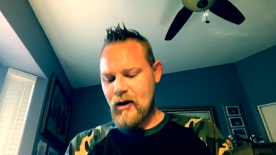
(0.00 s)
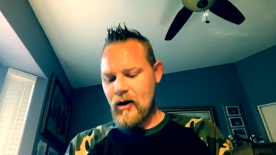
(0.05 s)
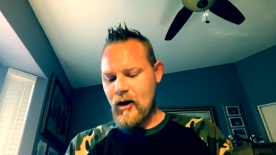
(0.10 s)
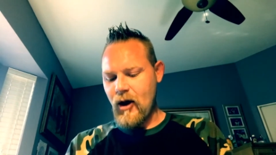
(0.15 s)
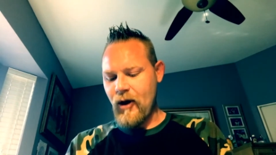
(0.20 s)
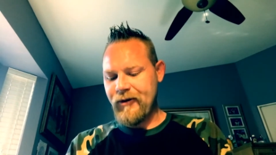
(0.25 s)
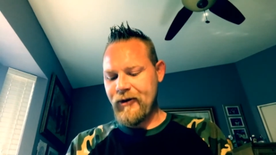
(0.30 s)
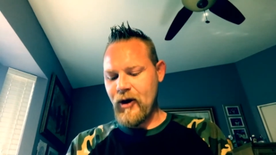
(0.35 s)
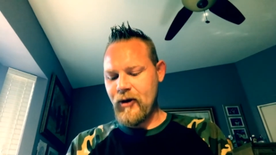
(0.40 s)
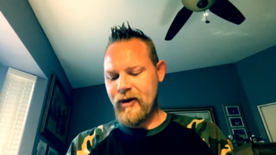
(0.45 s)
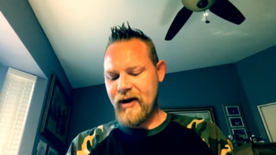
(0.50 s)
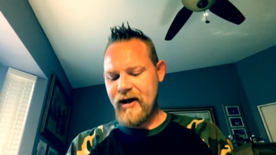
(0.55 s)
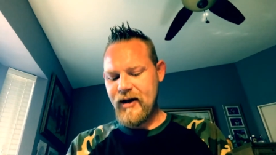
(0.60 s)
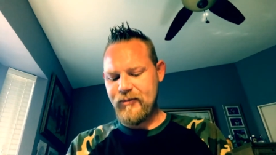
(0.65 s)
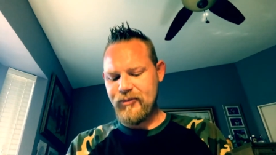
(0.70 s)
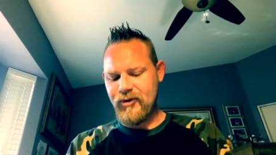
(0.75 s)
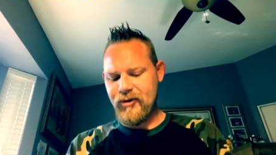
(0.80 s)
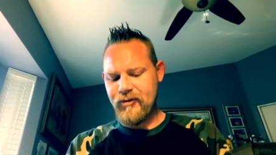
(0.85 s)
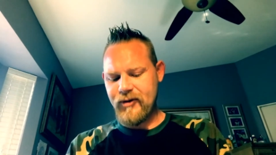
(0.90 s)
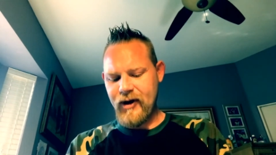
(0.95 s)
Although
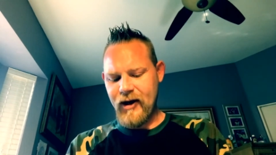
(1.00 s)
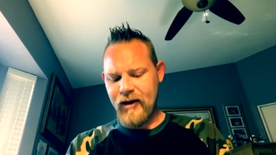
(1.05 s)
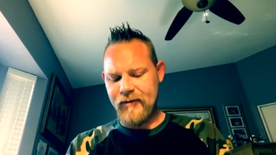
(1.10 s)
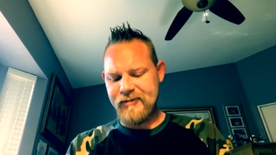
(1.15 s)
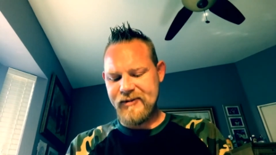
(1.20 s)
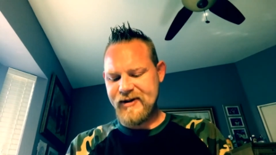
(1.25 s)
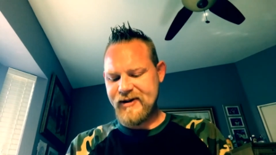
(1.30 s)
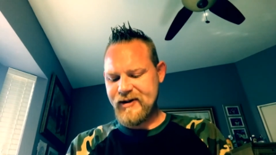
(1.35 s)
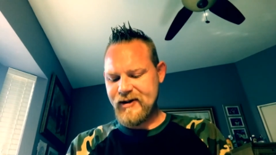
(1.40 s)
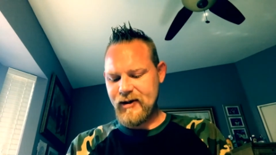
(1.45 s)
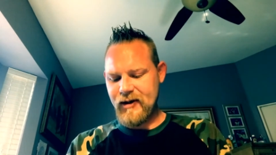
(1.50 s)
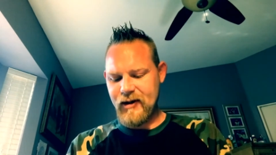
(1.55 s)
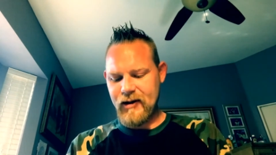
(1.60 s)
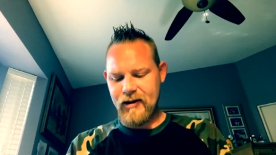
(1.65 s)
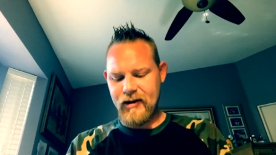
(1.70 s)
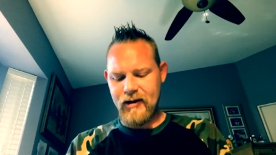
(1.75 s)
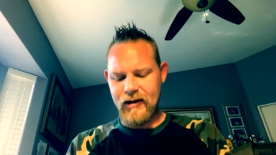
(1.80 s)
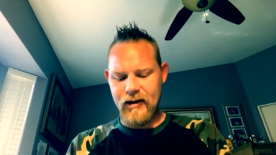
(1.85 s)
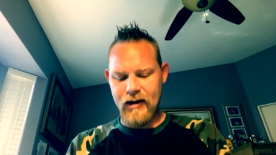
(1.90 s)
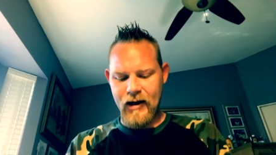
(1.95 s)
Hebrew comes
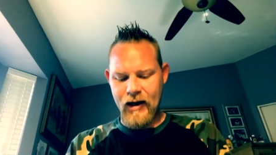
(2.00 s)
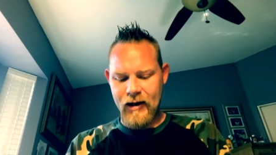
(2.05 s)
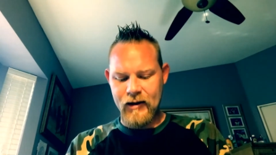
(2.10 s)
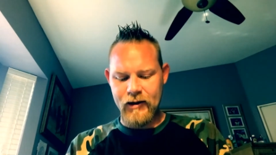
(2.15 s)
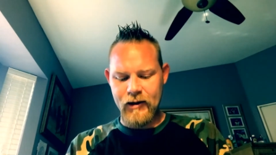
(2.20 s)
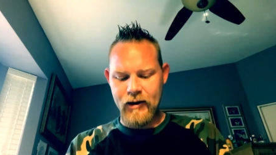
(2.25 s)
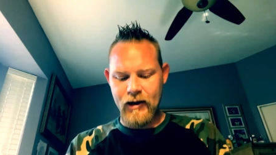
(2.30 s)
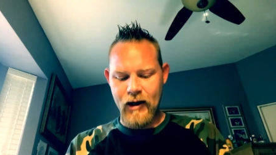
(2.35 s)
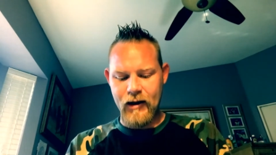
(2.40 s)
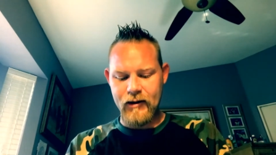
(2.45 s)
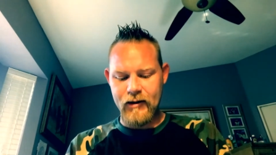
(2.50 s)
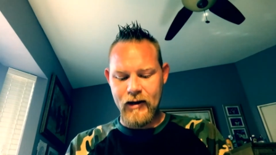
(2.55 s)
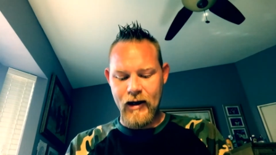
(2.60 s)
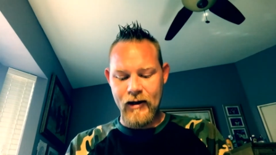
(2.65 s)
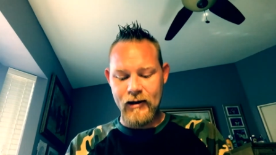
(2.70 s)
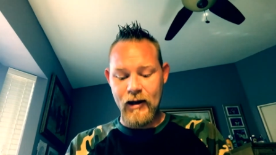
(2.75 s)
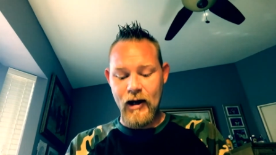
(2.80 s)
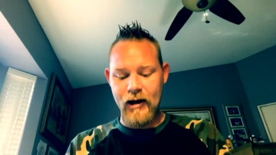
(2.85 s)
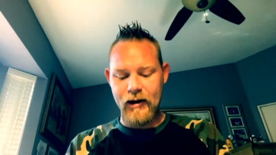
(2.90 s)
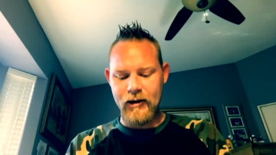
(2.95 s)
a
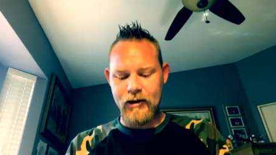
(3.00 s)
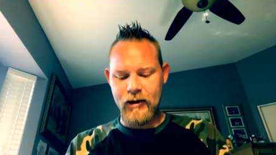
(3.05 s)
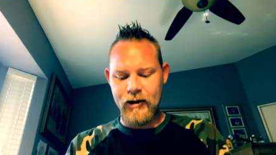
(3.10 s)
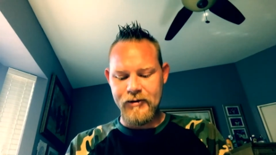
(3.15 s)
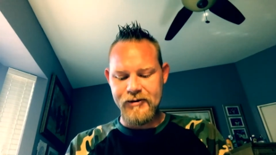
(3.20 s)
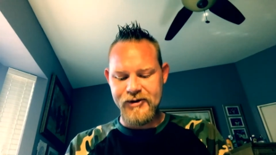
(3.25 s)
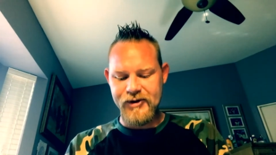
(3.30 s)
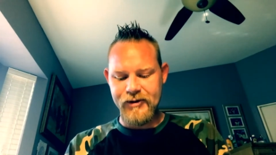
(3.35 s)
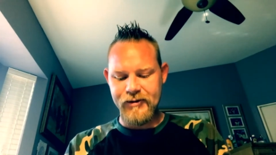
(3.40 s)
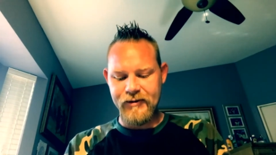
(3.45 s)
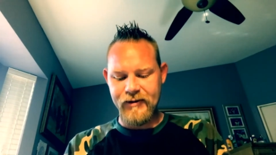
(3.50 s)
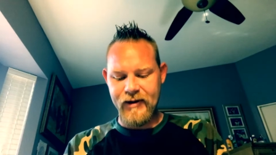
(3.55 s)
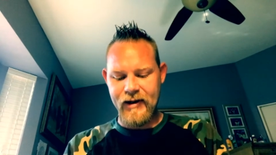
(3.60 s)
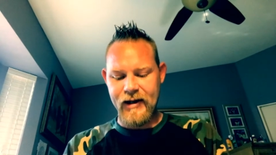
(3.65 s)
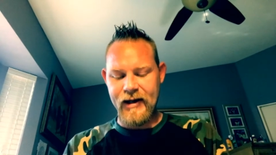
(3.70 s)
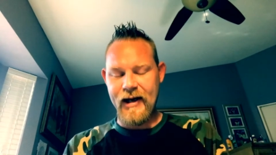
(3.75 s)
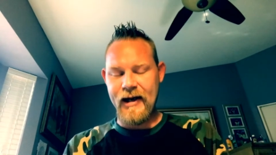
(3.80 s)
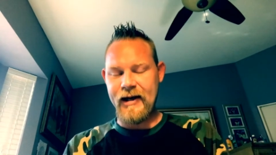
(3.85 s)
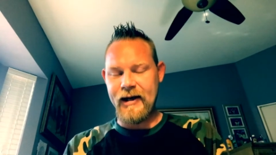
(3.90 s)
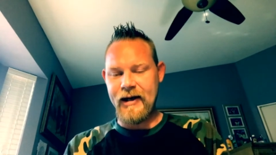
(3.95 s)
lot closer
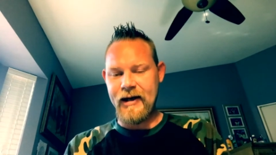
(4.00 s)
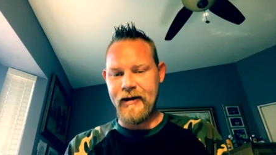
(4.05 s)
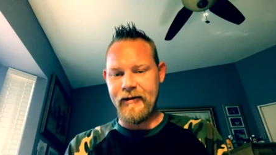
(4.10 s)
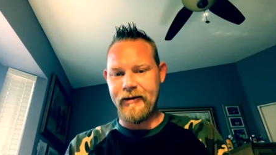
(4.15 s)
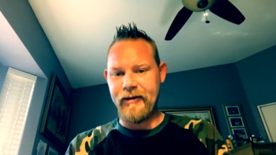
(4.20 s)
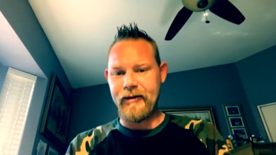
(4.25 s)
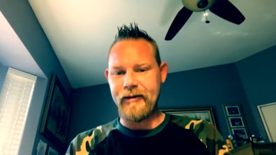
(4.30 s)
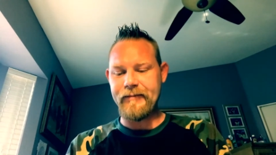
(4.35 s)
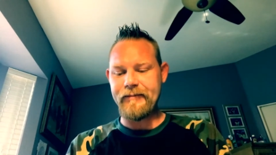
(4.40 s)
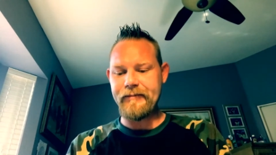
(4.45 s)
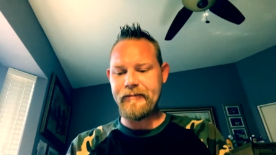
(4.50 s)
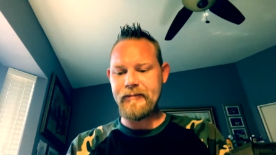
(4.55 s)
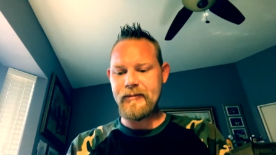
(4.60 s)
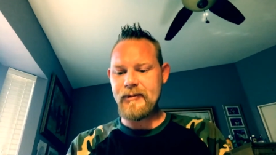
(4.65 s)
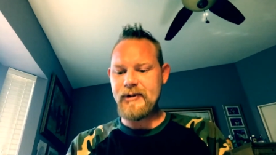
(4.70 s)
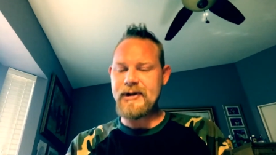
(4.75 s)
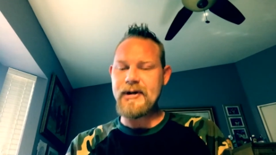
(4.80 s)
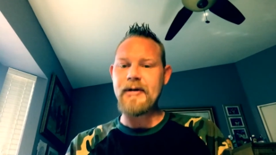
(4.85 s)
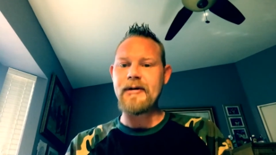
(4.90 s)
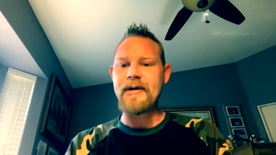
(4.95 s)
than any other.
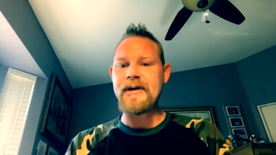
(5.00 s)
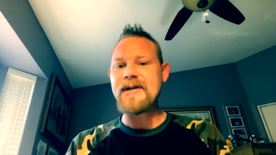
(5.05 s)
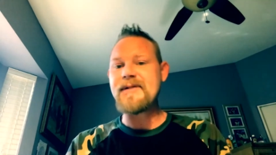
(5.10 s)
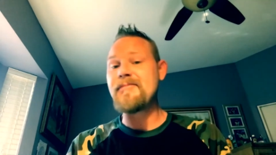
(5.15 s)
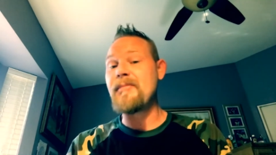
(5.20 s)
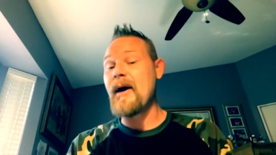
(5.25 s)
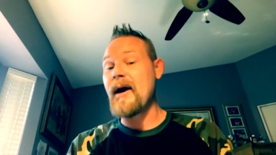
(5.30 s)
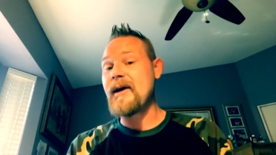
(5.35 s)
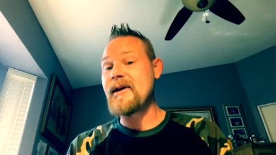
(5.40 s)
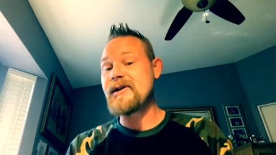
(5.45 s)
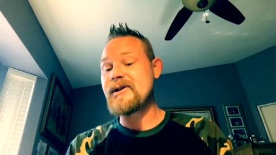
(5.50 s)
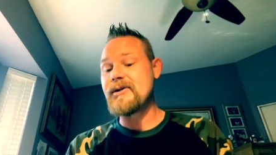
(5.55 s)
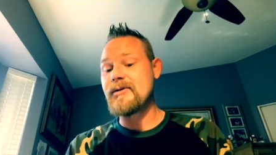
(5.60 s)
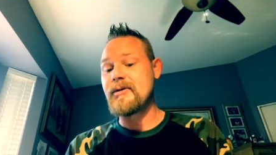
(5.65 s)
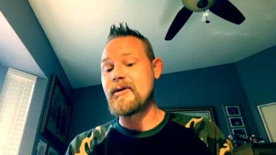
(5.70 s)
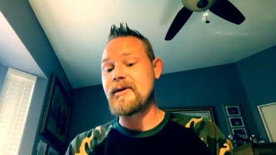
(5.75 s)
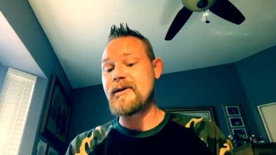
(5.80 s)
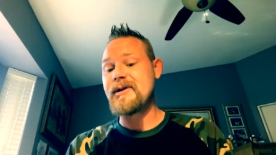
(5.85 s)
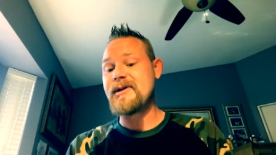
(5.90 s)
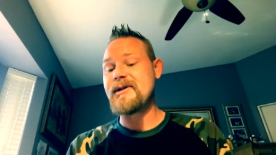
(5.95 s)
So he's biased
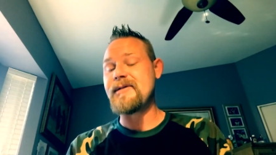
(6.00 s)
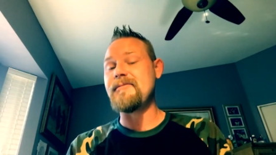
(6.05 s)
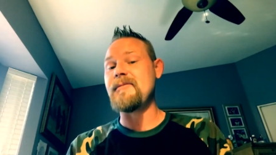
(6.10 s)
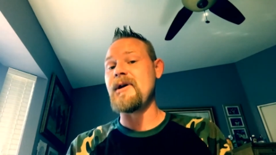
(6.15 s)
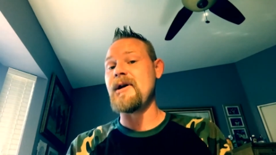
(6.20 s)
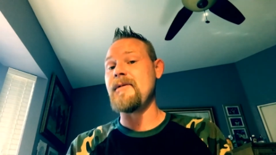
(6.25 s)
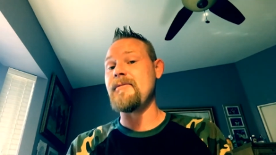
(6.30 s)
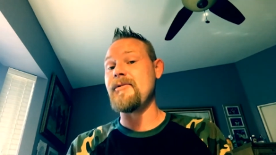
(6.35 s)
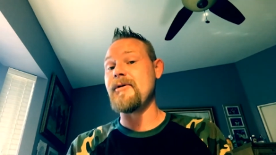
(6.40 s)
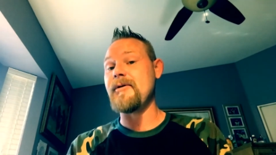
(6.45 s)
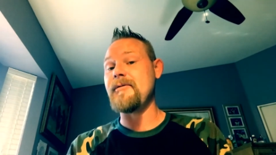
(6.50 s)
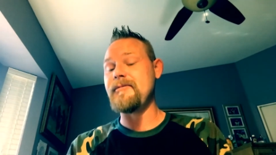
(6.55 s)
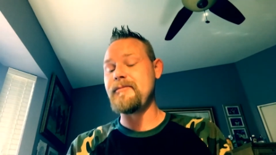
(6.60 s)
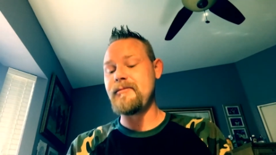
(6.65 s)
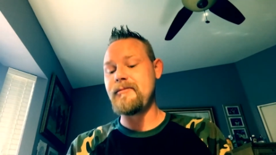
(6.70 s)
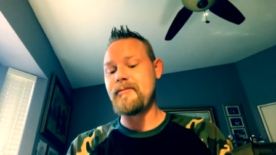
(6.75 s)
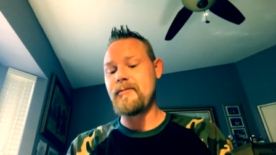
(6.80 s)
towards Hebrew.